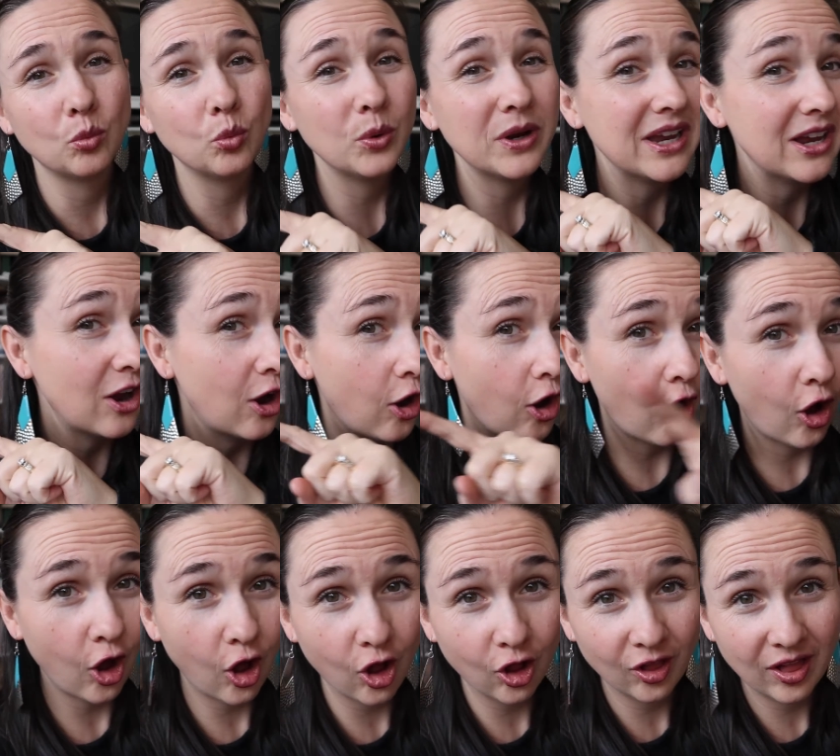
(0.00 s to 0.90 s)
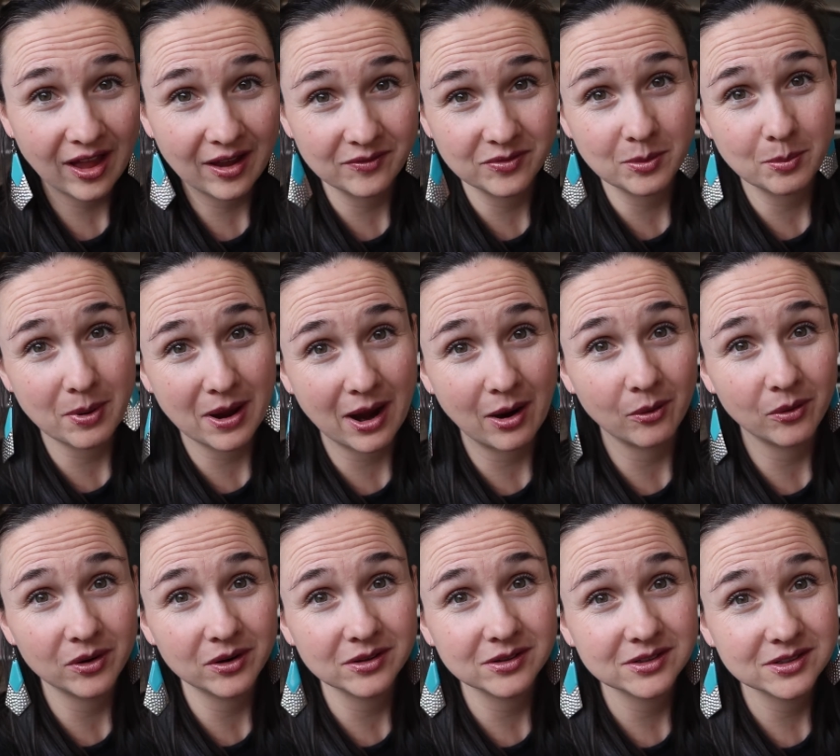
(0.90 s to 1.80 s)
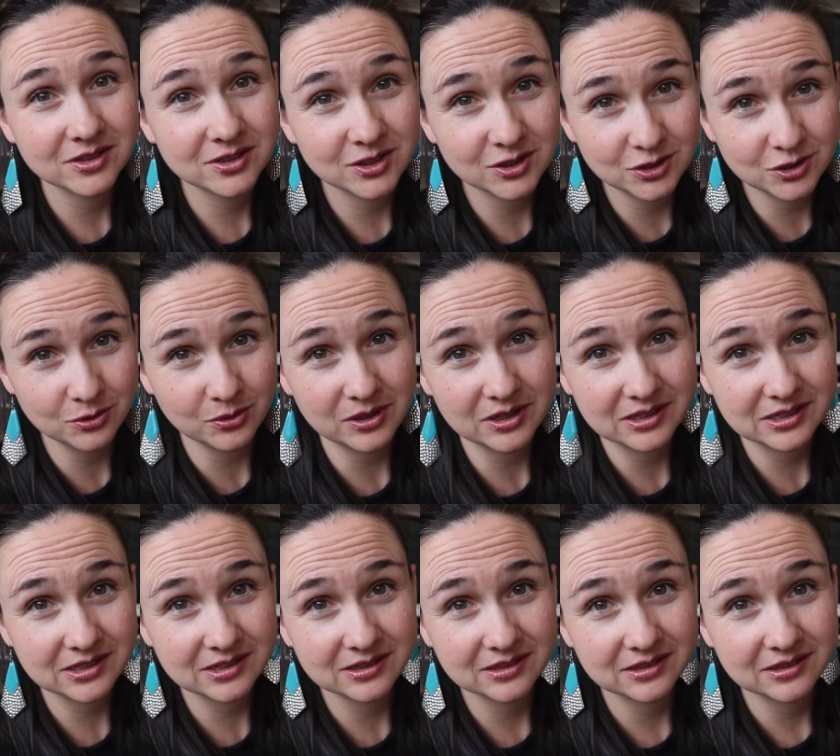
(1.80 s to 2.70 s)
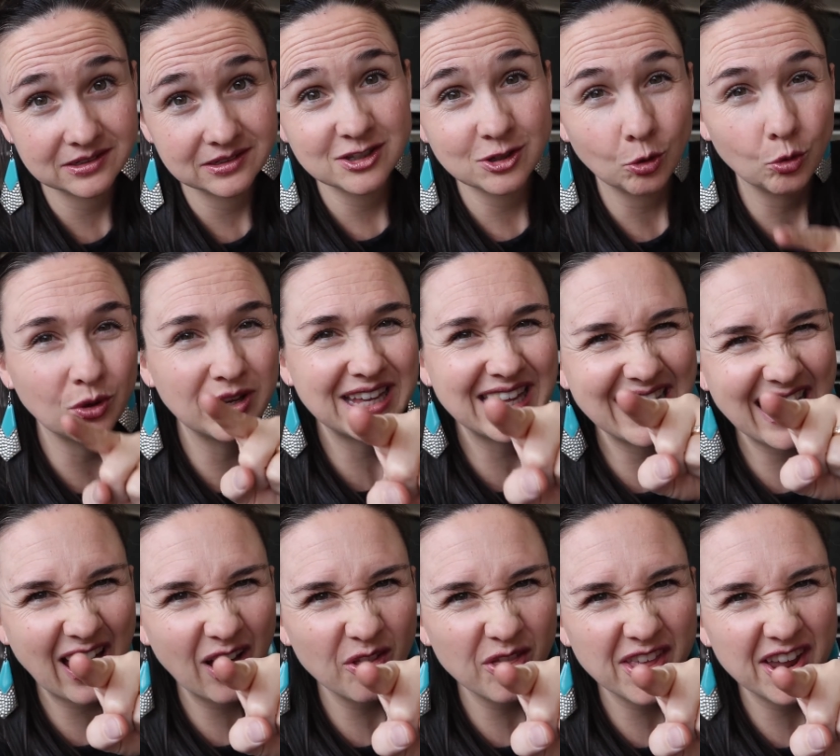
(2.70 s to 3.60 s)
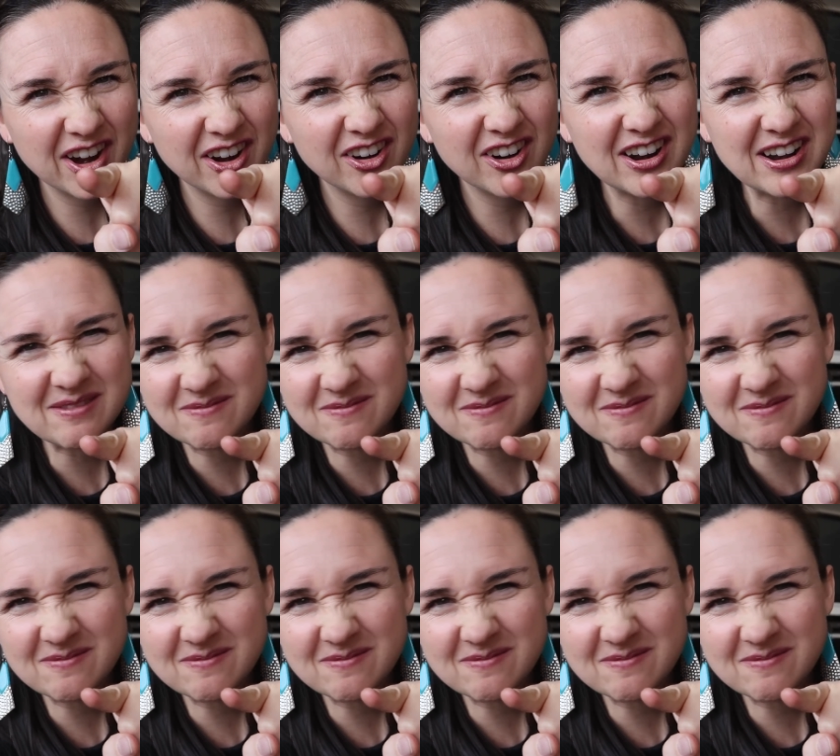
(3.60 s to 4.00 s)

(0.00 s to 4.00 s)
We all have the power to do it. So get out there